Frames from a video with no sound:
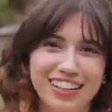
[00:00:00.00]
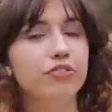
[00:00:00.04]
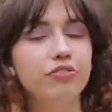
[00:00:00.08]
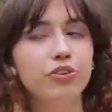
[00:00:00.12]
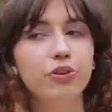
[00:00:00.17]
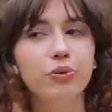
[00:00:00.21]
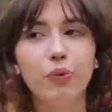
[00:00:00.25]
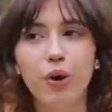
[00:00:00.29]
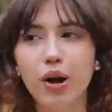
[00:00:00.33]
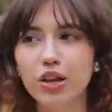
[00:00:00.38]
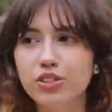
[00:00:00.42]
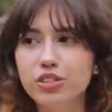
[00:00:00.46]
If
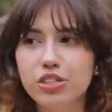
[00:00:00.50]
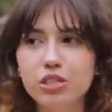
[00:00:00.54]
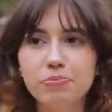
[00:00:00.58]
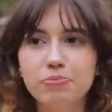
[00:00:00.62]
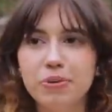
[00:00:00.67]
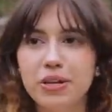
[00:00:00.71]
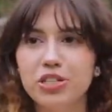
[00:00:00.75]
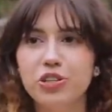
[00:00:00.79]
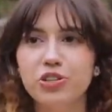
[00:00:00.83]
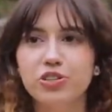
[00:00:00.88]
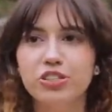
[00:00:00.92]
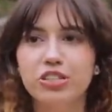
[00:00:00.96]
you want to
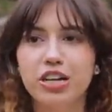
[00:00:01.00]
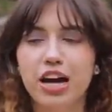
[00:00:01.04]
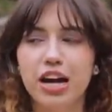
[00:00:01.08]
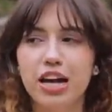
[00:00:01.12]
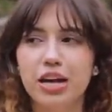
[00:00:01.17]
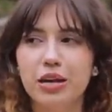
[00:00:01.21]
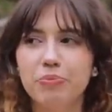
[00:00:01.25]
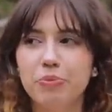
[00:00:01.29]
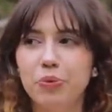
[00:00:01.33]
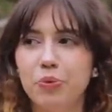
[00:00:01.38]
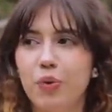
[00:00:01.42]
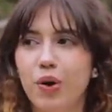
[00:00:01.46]
spend your
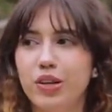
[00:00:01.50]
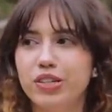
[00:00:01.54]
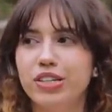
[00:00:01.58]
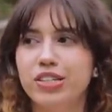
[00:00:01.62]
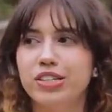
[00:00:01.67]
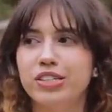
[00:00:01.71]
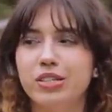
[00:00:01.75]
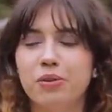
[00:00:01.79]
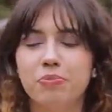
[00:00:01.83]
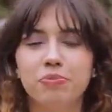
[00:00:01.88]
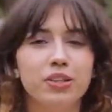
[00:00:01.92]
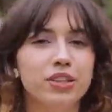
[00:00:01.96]
time watching
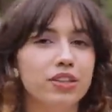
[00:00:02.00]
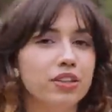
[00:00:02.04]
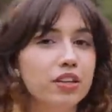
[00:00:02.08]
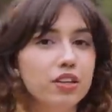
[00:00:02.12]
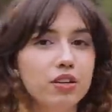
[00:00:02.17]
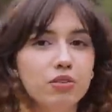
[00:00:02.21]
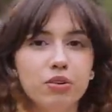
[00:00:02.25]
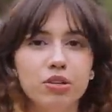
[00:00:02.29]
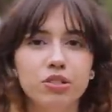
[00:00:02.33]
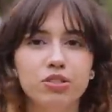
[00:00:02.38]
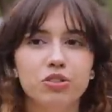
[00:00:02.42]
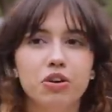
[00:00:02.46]
something that
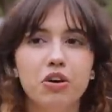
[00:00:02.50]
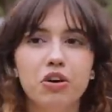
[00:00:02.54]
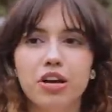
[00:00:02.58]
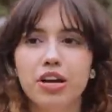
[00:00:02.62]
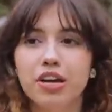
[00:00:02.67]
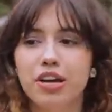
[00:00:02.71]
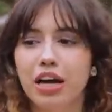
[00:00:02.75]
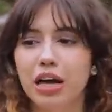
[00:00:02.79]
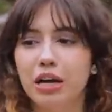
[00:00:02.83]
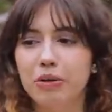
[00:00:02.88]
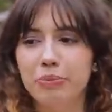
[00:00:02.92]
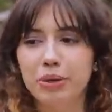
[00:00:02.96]
you
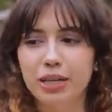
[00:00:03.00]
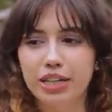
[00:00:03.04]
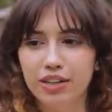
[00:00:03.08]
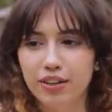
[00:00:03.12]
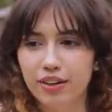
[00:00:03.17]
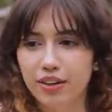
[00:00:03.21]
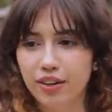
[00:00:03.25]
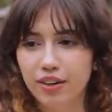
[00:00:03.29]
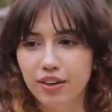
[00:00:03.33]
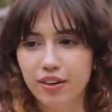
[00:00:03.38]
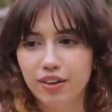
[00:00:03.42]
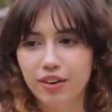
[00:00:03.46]
enjoy, I mean,
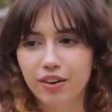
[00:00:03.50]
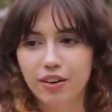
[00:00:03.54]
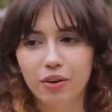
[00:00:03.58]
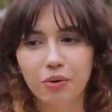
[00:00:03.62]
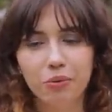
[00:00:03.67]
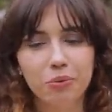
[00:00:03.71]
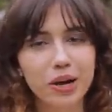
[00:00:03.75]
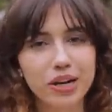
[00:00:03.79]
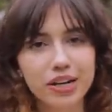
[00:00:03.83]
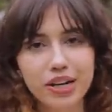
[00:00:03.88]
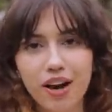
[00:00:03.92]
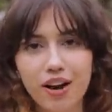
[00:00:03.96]

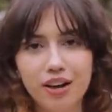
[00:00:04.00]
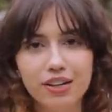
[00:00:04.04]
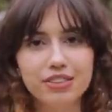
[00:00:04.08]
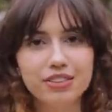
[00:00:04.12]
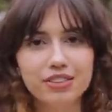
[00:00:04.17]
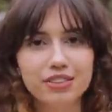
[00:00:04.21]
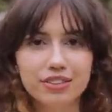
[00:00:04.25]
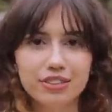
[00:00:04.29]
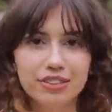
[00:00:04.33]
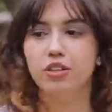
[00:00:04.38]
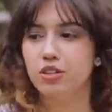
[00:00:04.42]
why not?